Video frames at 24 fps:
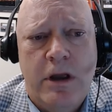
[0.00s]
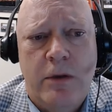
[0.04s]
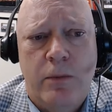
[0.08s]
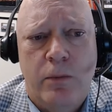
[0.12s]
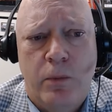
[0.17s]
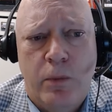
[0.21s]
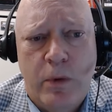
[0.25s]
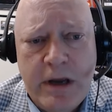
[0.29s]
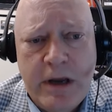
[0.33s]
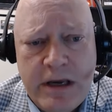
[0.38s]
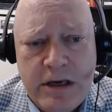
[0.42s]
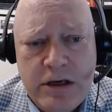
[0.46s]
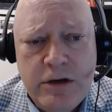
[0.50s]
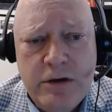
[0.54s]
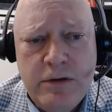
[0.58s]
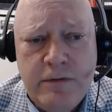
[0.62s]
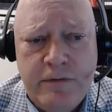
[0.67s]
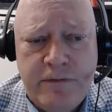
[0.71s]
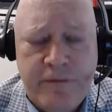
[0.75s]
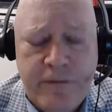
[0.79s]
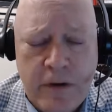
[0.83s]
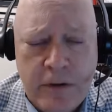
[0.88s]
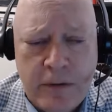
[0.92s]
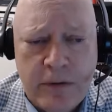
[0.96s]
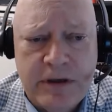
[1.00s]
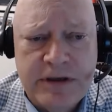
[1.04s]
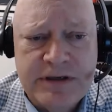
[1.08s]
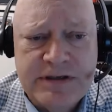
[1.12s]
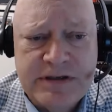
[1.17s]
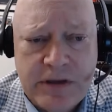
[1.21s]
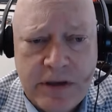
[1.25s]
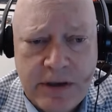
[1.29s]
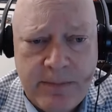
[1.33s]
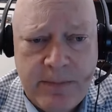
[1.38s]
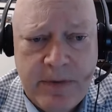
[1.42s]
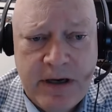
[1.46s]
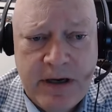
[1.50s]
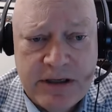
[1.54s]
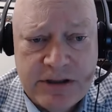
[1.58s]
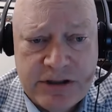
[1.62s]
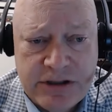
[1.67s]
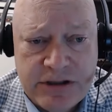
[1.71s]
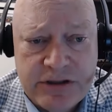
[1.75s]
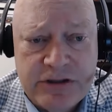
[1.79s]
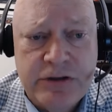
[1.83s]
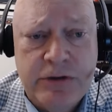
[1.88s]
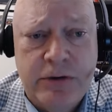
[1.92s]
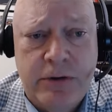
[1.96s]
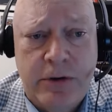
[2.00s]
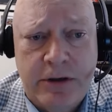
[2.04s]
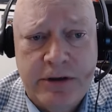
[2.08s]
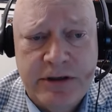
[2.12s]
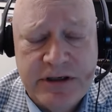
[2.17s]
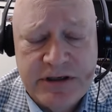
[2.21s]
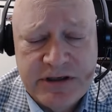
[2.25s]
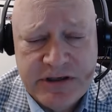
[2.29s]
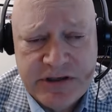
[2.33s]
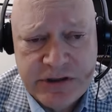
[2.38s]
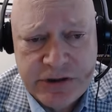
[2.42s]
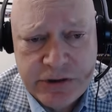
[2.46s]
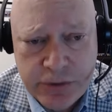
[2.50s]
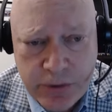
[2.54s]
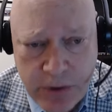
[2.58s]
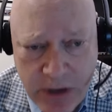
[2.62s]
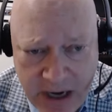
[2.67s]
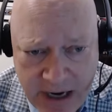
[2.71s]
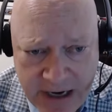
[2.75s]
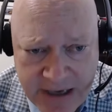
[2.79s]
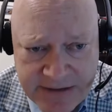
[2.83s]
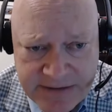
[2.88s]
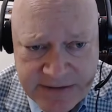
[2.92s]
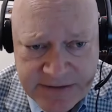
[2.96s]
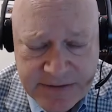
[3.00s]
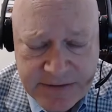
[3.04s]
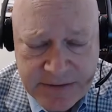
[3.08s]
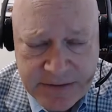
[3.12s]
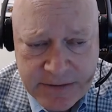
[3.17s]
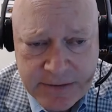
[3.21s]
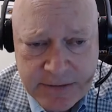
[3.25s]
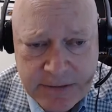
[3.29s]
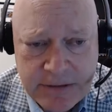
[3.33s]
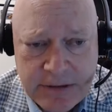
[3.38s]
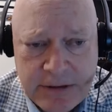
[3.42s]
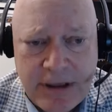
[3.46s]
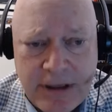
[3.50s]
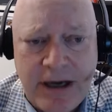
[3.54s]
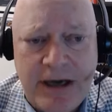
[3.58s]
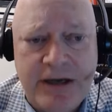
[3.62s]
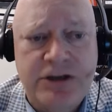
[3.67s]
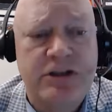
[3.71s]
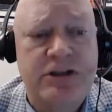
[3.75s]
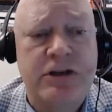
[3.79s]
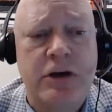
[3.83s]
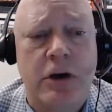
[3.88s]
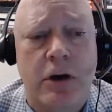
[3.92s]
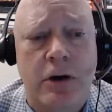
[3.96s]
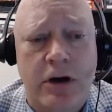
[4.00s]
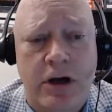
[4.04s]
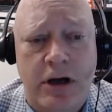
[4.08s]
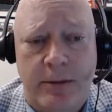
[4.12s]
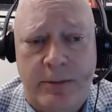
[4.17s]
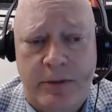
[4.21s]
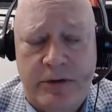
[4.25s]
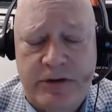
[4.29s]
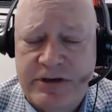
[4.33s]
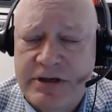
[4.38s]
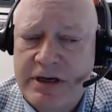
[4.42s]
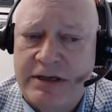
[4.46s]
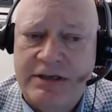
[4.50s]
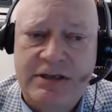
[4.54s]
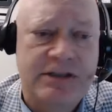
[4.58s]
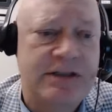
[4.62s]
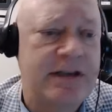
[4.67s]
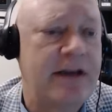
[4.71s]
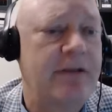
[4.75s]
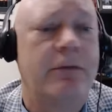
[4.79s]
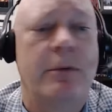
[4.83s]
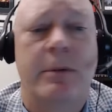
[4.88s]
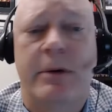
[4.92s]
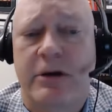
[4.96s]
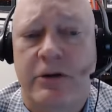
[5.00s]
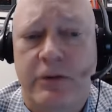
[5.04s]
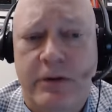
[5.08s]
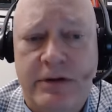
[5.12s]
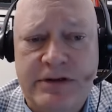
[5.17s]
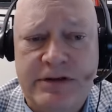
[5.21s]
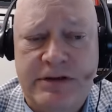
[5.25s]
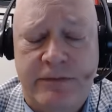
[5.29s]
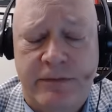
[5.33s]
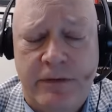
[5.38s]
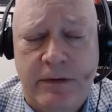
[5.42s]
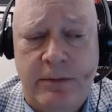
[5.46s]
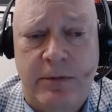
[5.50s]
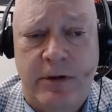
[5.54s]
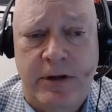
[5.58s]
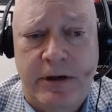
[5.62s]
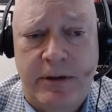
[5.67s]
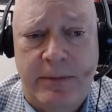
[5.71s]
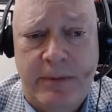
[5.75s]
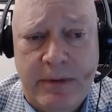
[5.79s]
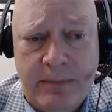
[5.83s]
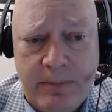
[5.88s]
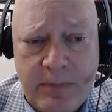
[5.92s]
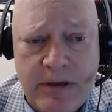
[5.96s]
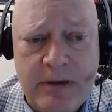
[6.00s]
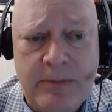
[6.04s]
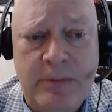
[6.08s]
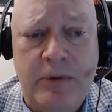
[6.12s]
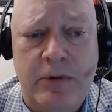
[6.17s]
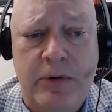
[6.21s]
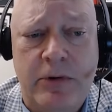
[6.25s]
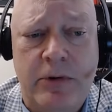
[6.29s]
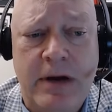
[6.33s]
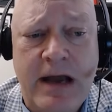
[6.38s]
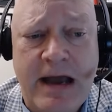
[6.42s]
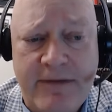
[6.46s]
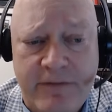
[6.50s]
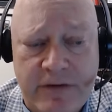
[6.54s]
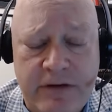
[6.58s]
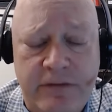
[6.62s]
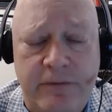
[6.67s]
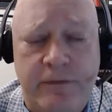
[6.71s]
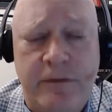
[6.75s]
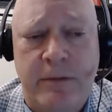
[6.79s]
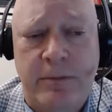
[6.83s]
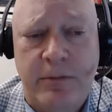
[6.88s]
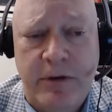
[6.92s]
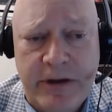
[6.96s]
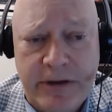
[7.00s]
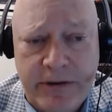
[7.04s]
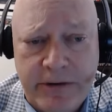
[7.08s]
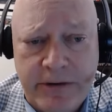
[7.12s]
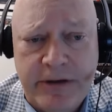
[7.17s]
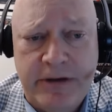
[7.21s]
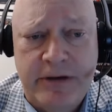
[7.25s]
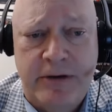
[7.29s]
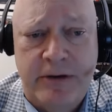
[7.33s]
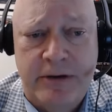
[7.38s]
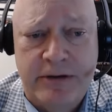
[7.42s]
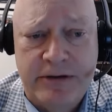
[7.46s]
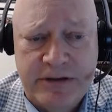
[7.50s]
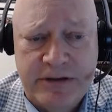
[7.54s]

When you focus on patients who are distressed, not just all comers, not just everybody who has a defibrillator, but people who have a defibrillator and are